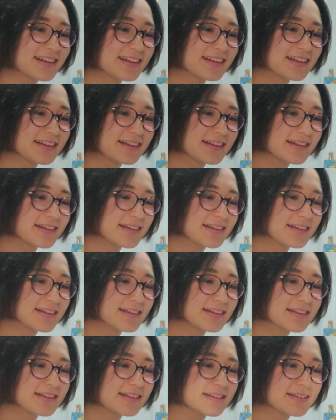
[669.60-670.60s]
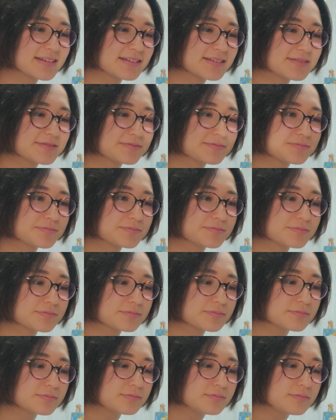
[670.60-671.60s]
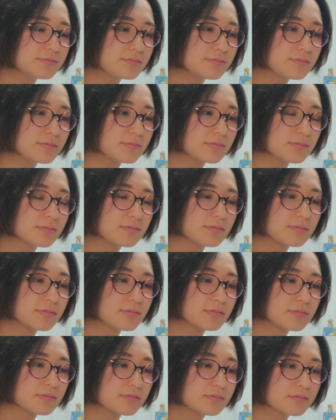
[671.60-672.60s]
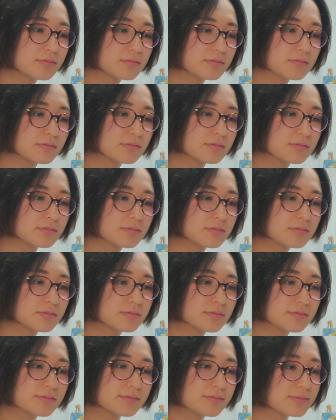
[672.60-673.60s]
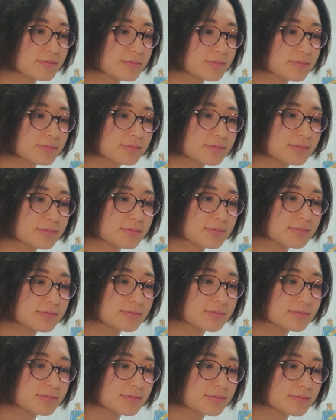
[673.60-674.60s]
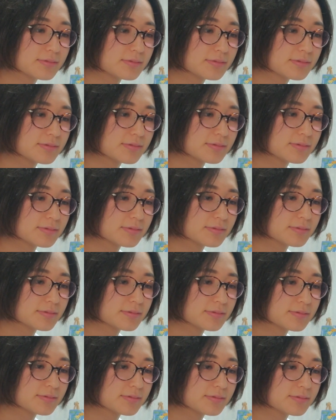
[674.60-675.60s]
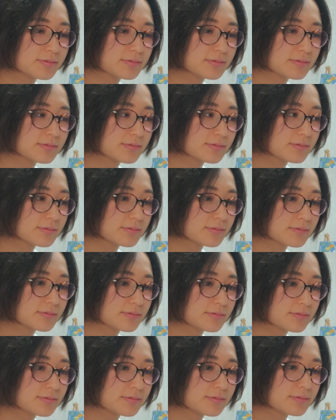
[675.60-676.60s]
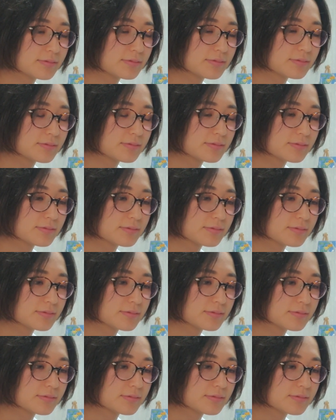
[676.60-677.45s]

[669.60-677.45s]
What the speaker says: This person isn't speaking.